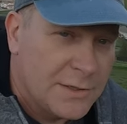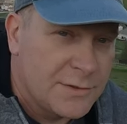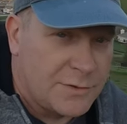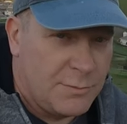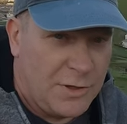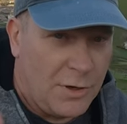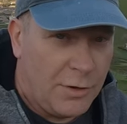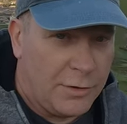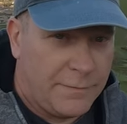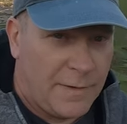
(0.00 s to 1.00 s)
So it's gonna be the
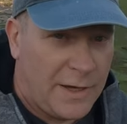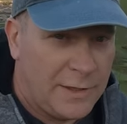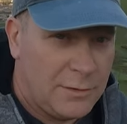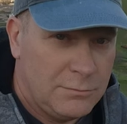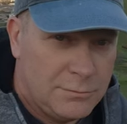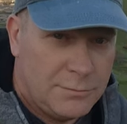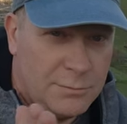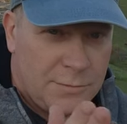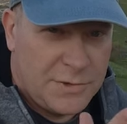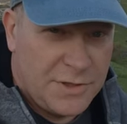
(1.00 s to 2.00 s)
audio file
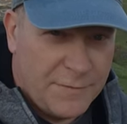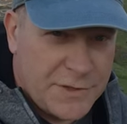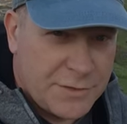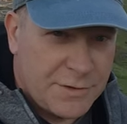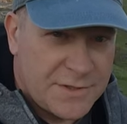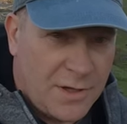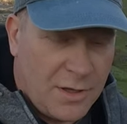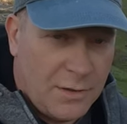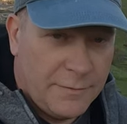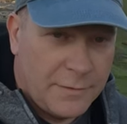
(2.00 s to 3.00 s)
to DaVinci
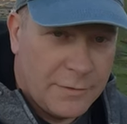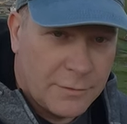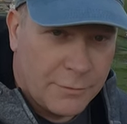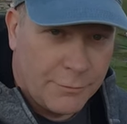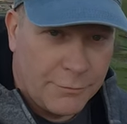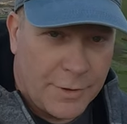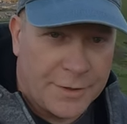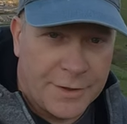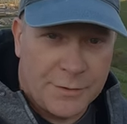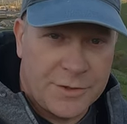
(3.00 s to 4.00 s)
Resolve,
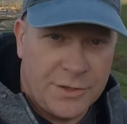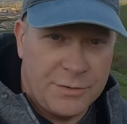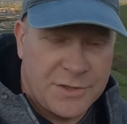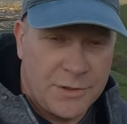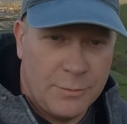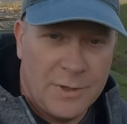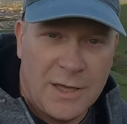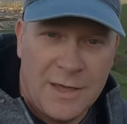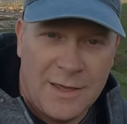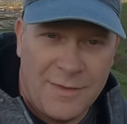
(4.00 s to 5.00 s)
rendered out to YouTube.
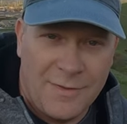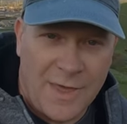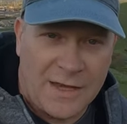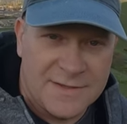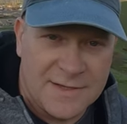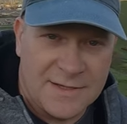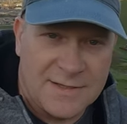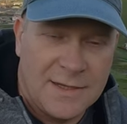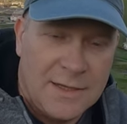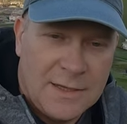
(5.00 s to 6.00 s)
That is
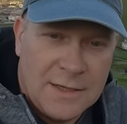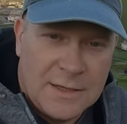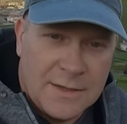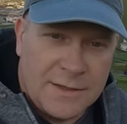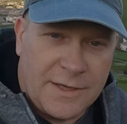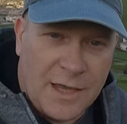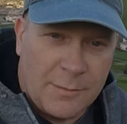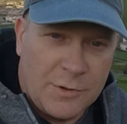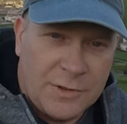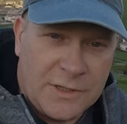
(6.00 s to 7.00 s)
it. The
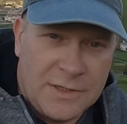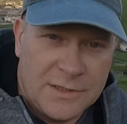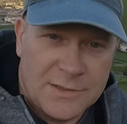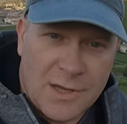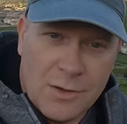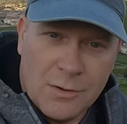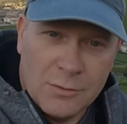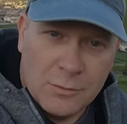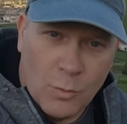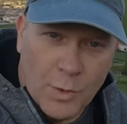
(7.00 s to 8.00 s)
camera is
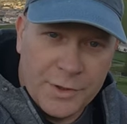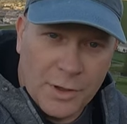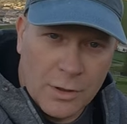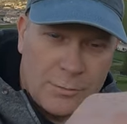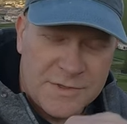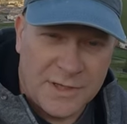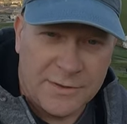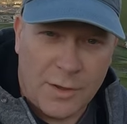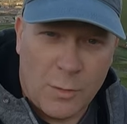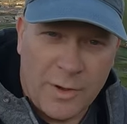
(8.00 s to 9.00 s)
one arm's
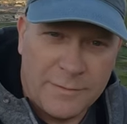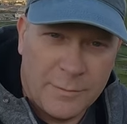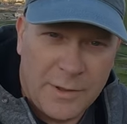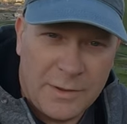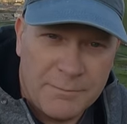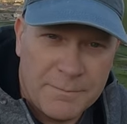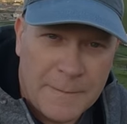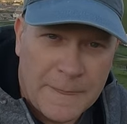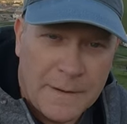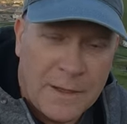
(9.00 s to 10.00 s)
length away from me
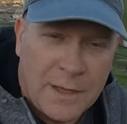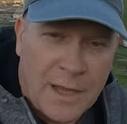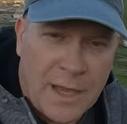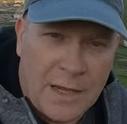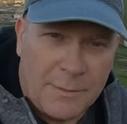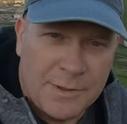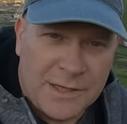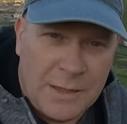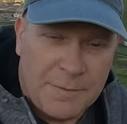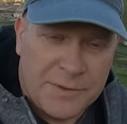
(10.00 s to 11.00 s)
and I'm going to
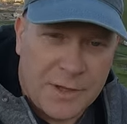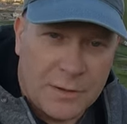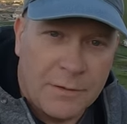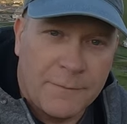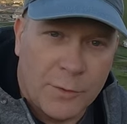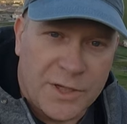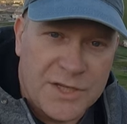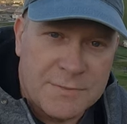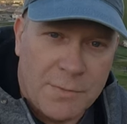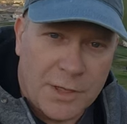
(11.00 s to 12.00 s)
keep it there for
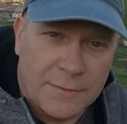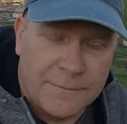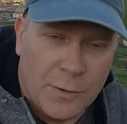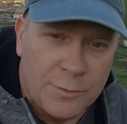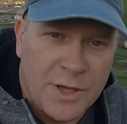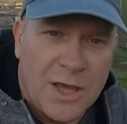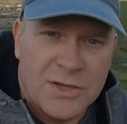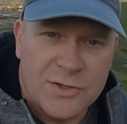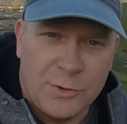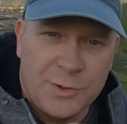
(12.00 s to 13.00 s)
each microphone
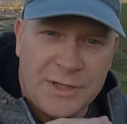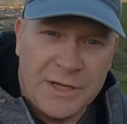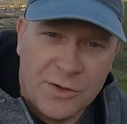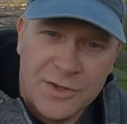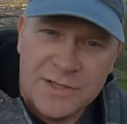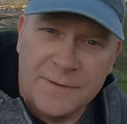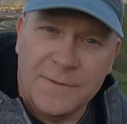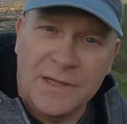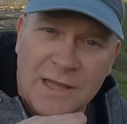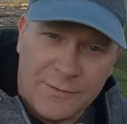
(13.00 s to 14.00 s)
so you can hear the
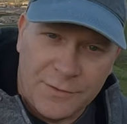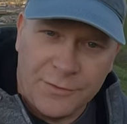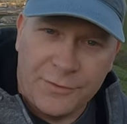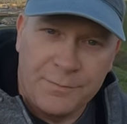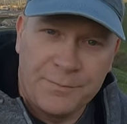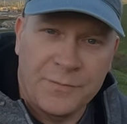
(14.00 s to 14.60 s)
different levels.